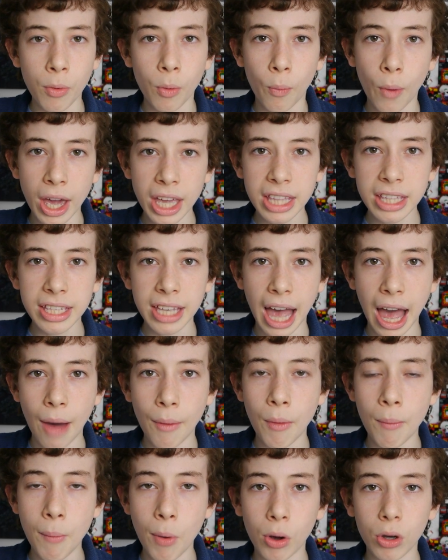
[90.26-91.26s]
Wayne
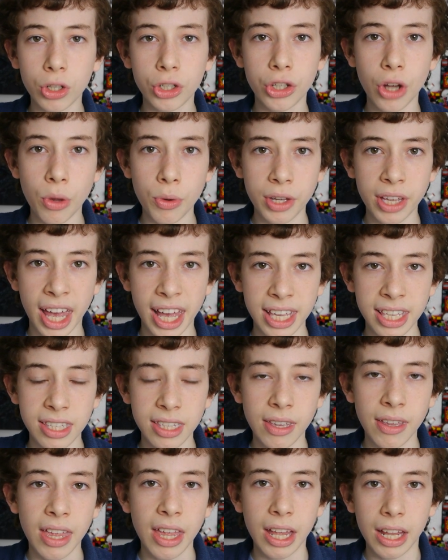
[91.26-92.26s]
Tower MOC
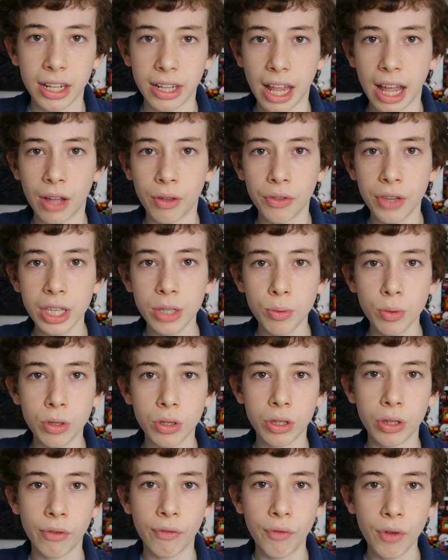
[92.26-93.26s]
showcase. Now this
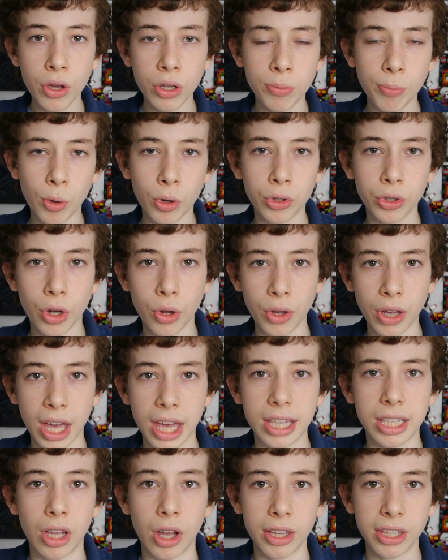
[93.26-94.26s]
was the first MOC
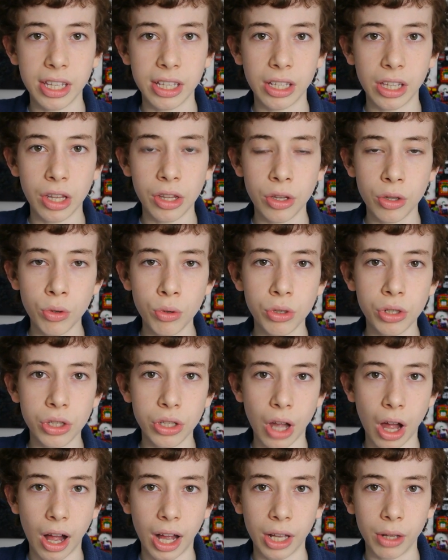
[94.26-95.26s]
showcase I did in a new
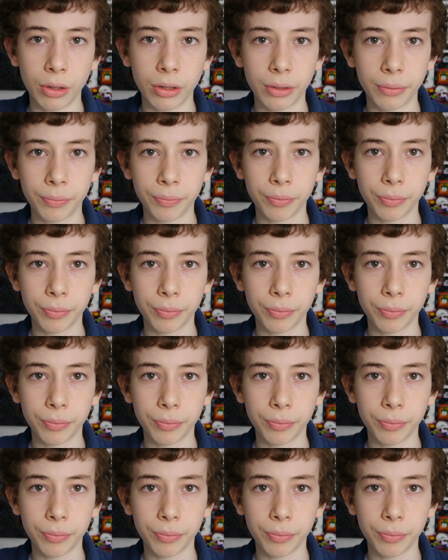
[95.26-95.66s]
style.